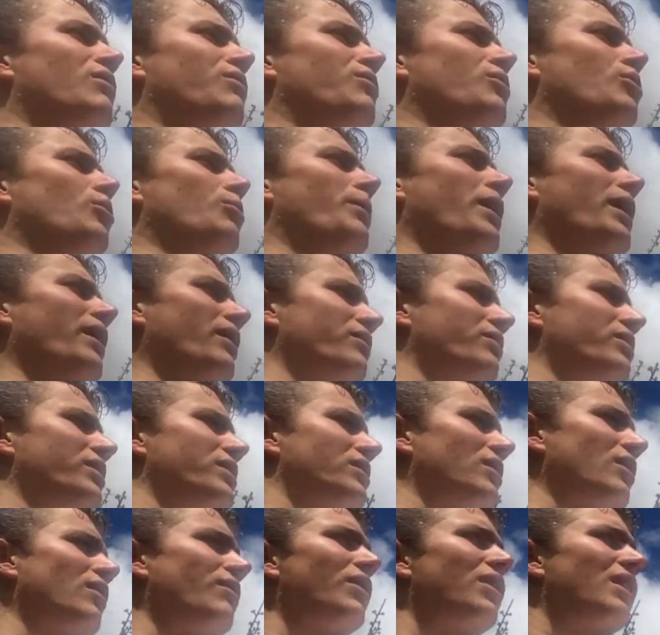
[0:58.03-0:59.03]
the full
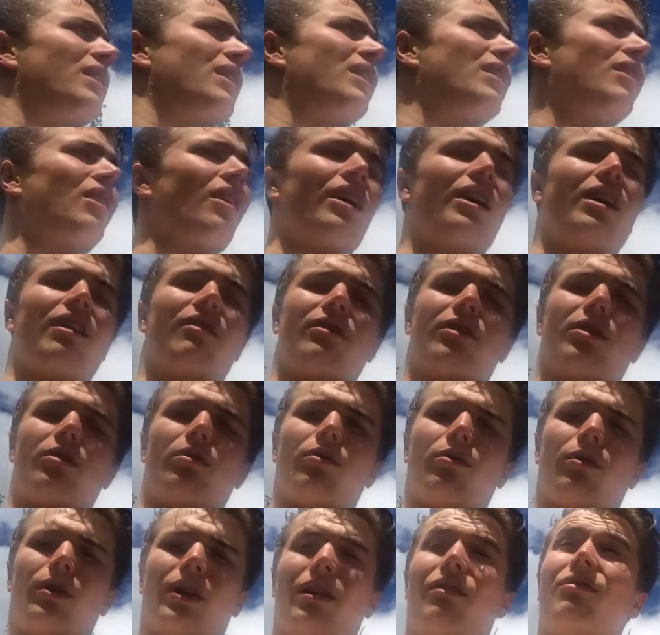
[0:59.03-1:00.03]
benefits of it. However,
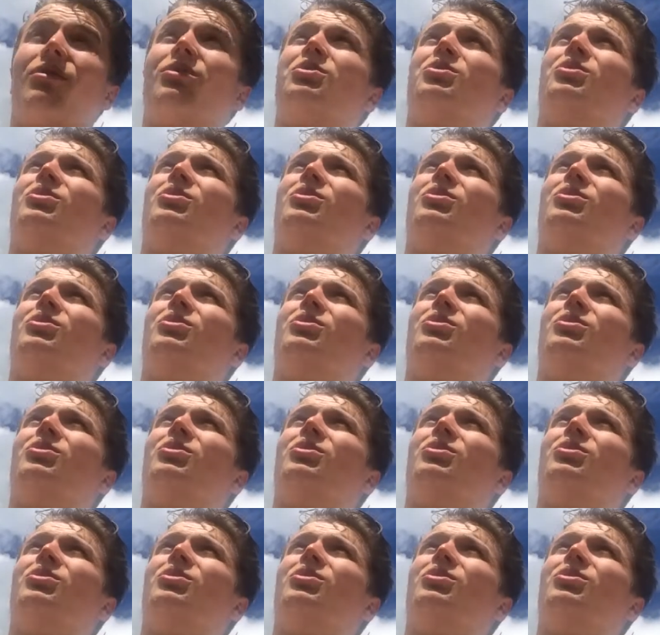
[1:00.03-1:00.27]
whenever